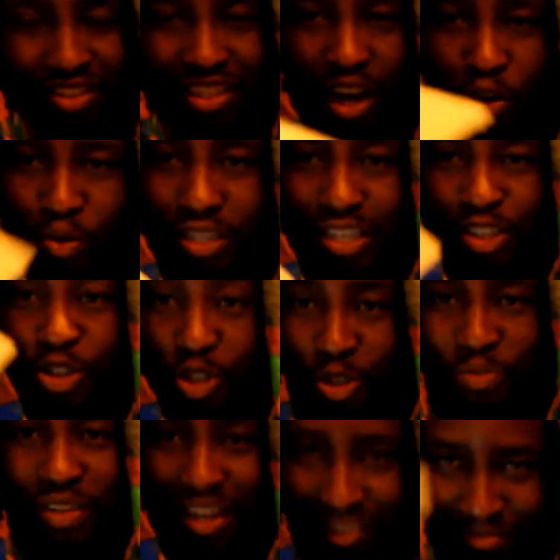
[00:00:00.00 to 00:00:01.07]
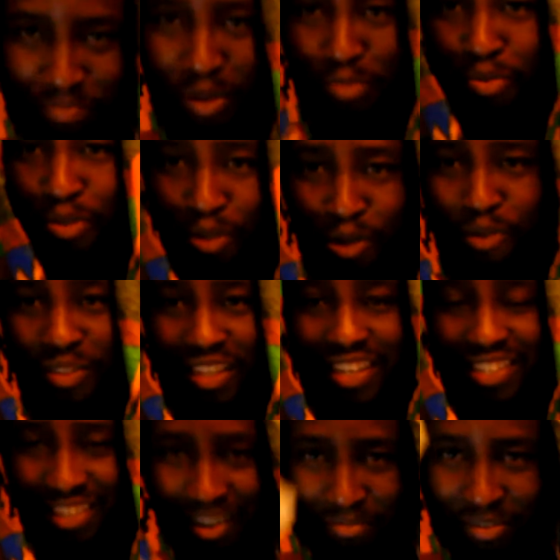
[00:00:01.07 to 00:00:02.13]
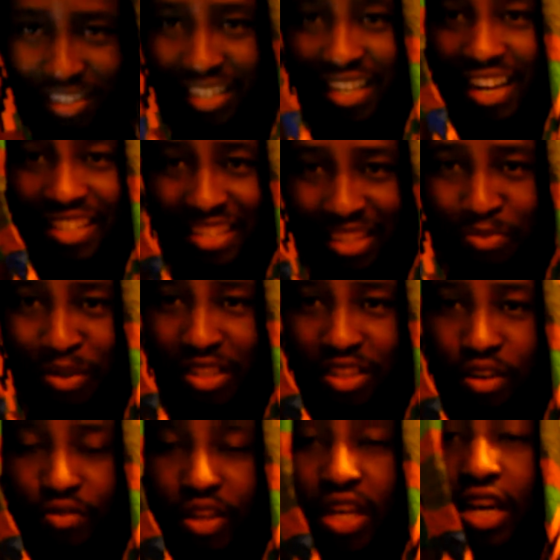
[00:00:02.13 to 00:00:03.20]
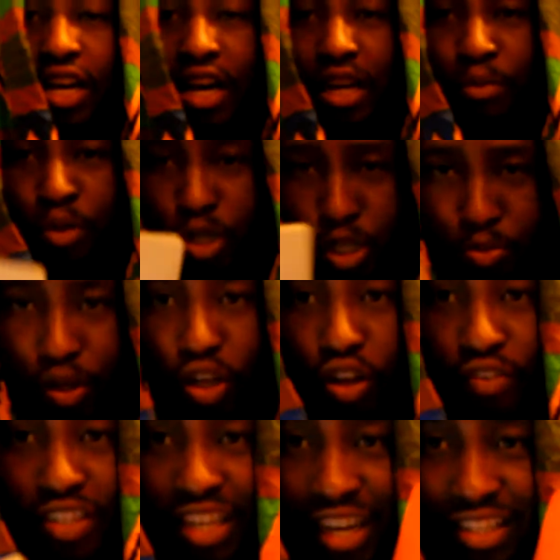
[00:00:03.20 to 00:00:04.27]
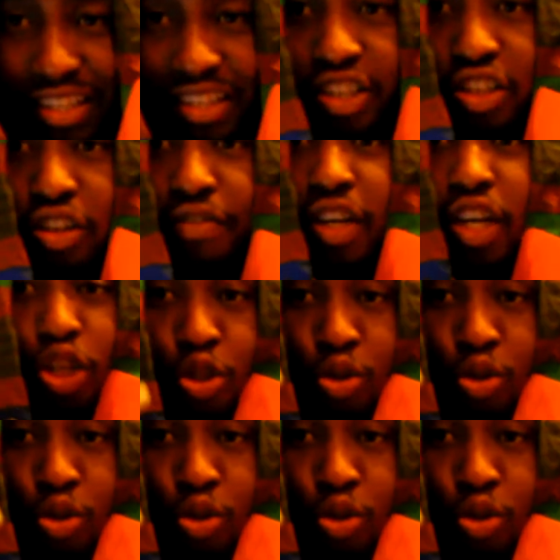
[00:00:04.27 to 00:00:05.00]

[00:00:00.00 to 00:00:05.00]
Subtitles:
because I always assume that people know things. I'm a scientist myself and I'm going to speak a lot of scientist stuff.